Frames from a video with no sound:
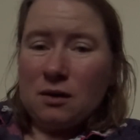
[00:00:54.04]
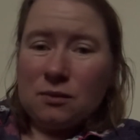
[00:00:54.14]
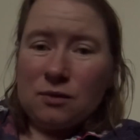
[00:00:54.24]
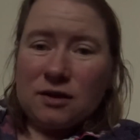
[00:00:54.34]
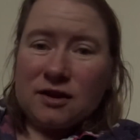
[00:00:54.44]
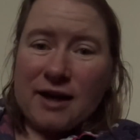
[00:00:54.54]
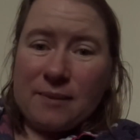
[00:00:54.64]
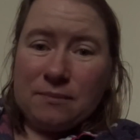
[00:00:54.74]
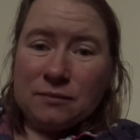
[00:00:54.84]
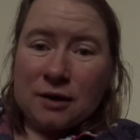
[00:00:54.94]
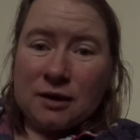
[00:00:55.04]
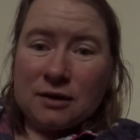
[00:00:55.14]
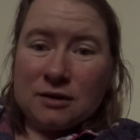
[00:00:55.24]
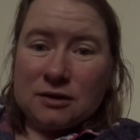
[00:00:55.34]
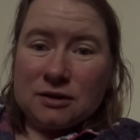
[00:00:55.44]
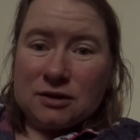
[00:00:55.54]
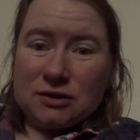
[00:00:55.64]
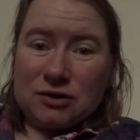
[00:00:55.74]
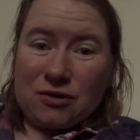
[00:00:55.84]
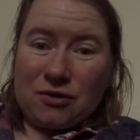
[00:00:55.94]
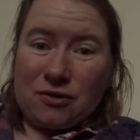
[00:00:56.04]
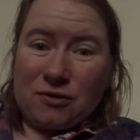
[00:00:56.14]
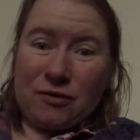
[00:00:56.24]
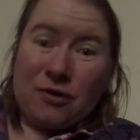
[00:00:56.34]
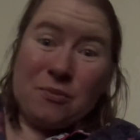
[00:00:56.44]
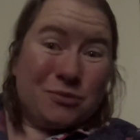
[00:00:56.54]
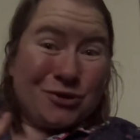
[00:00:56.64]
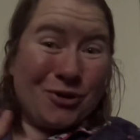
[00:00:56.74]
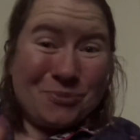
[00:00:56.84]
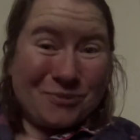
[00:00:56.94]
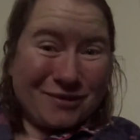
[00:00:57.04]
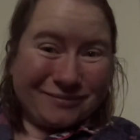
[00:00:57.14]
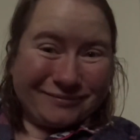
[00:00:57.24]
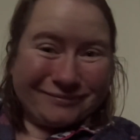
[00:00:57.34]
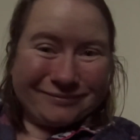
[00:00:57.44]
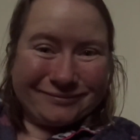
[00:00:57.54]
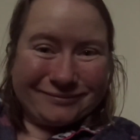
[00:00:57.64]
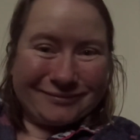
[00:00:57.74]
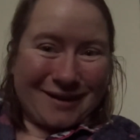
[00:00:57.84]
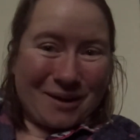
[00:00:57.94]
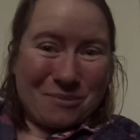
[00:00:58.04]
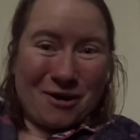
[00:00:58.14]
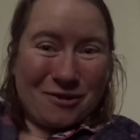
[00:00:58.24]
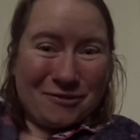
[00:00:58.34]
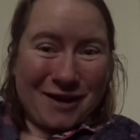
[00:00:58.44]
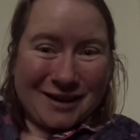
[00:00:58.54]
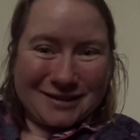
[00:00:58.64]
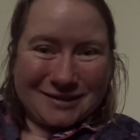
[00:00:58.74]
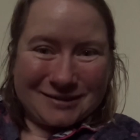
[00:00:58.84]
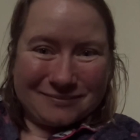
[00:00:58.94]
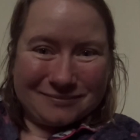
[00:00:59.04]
One of them. So thumbs up, I'm all right.